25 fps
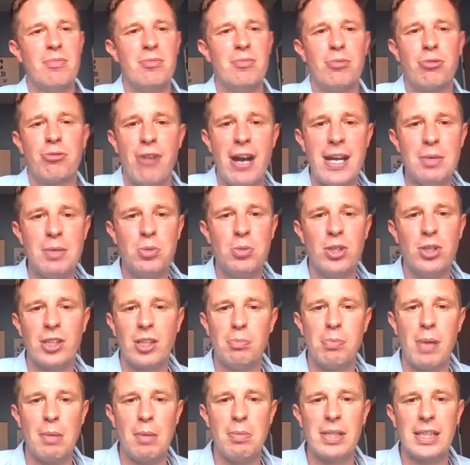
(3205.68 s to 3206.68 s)
framework of
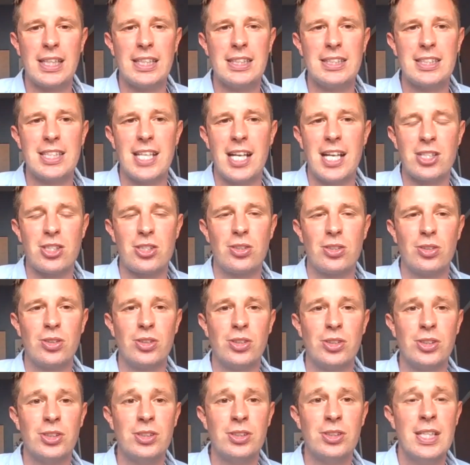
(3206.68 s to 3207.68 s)
public international
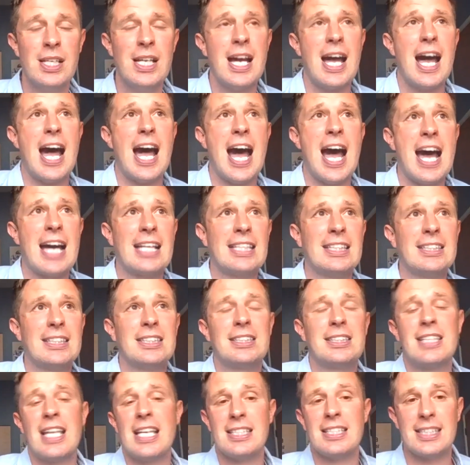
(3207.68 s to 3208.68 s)
law, and
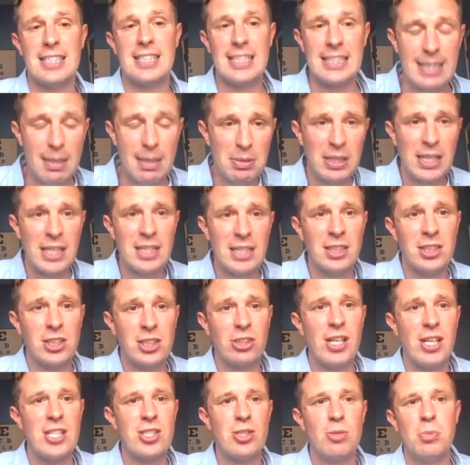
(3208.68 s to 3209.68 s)
there's systemic
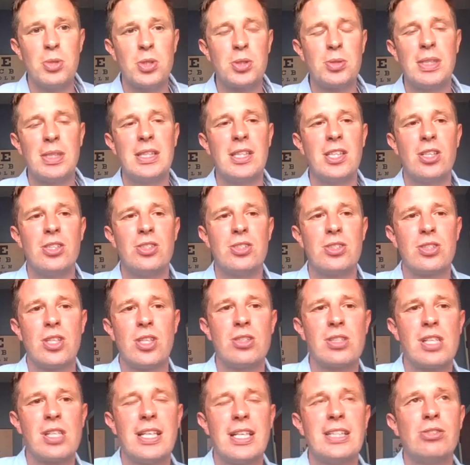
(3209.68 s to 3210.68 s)
integration between
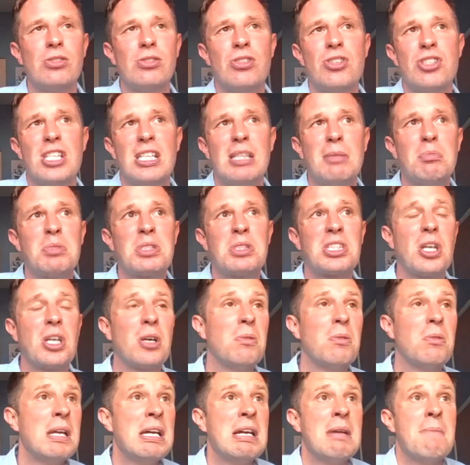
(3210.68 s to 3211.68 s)
those legal regimes. So
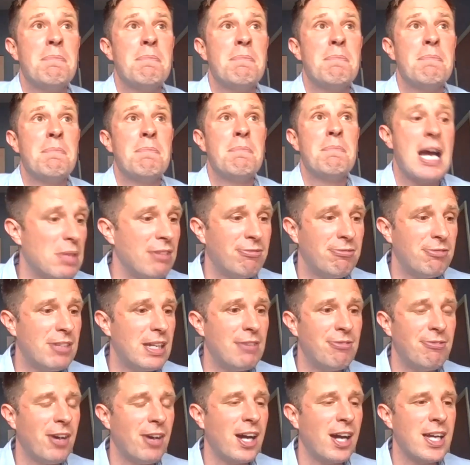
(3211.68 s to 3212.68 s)
yeah,
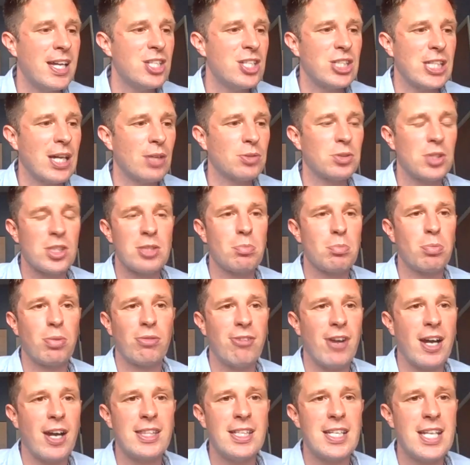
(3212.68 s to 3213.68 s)
if IHL
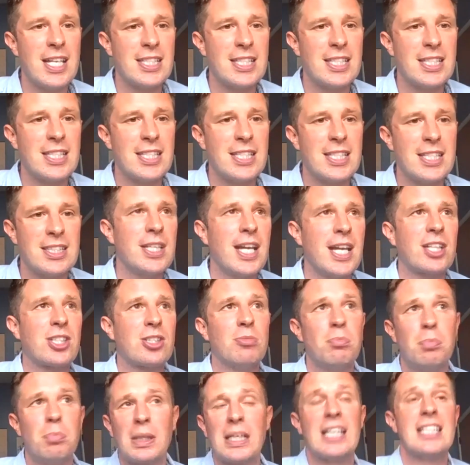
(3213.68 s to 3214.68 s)
doesn't provide the necessary
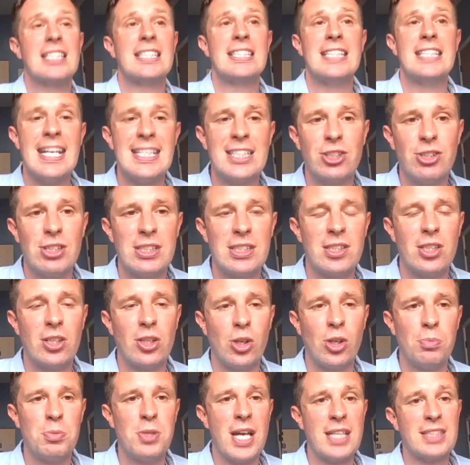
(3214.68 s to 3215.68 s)
protection because data
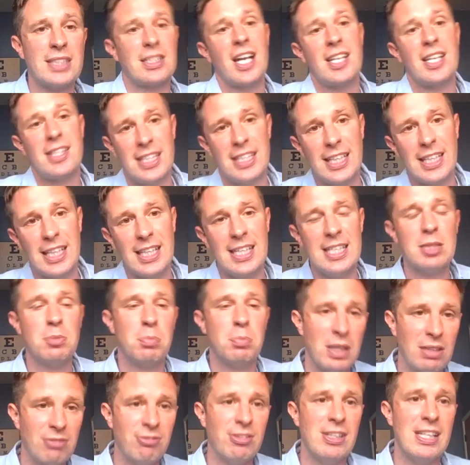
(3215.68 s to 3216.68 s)
isn't an object, I think it
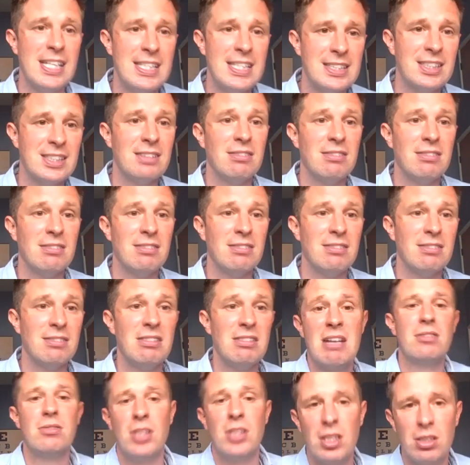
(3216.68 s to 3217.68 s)
is. But if it isn't,
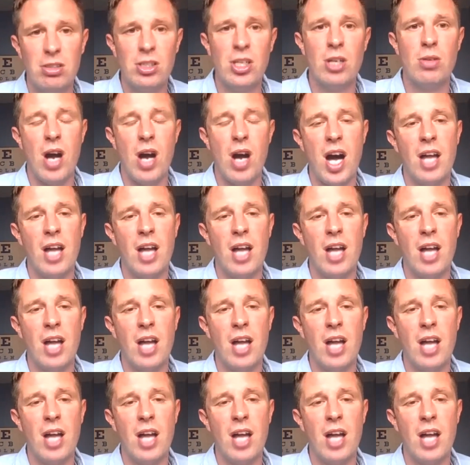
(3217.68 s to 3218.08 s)
then